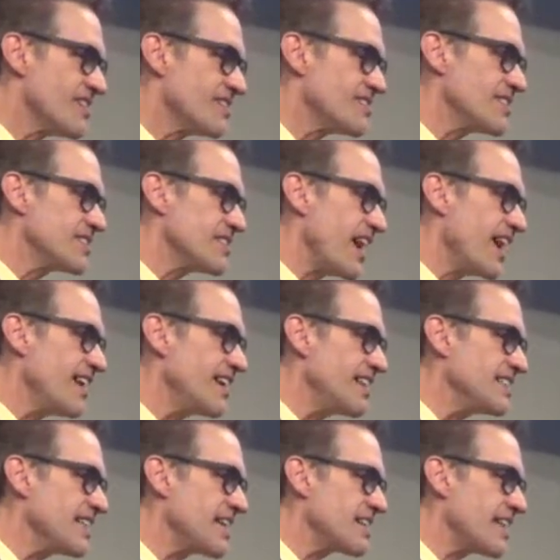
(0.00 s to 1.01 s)

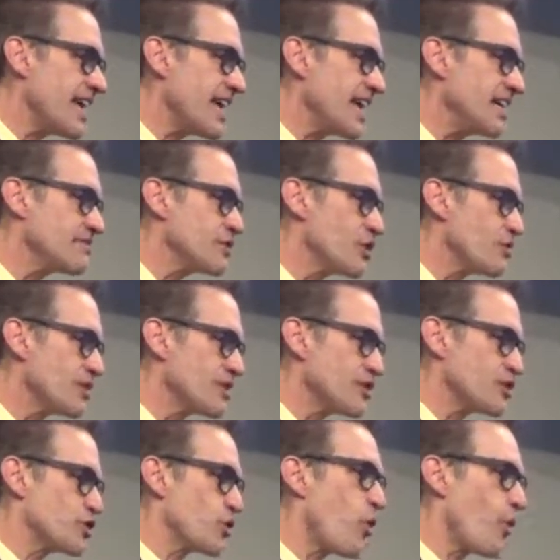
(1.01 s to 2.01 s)
deciding that they have no other
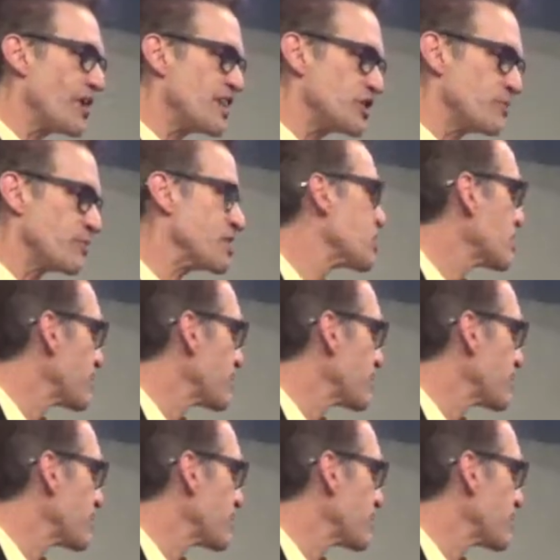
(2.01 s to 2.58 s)
choice but to